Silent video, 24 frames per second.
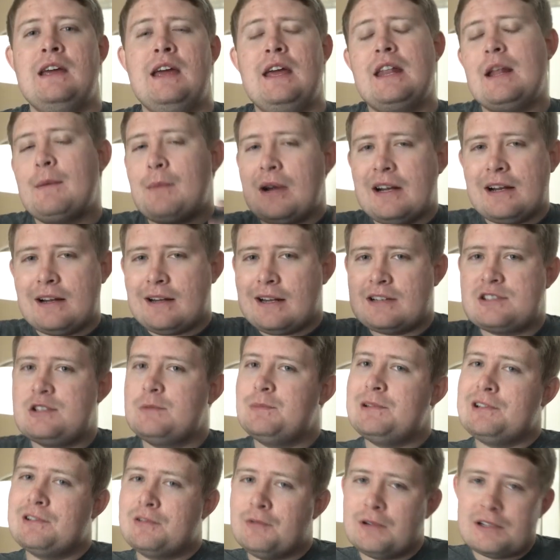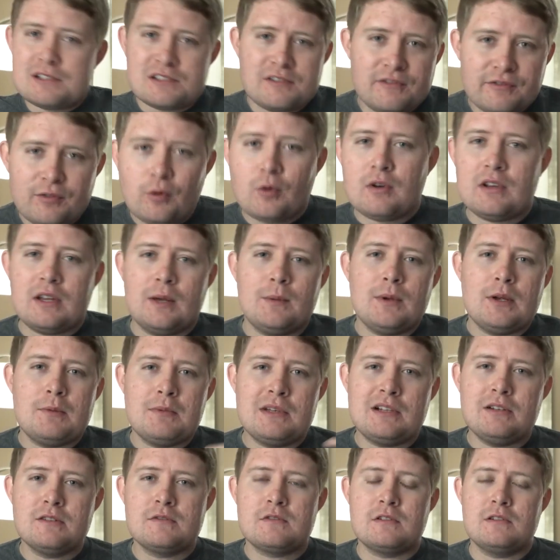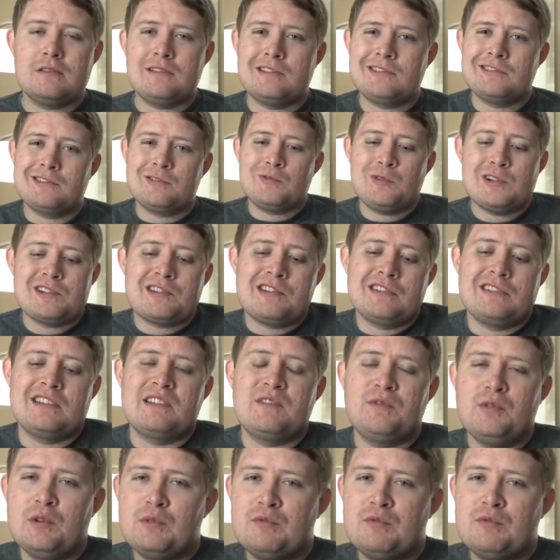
And that might not actually be your question 4, that might be closer to like your question like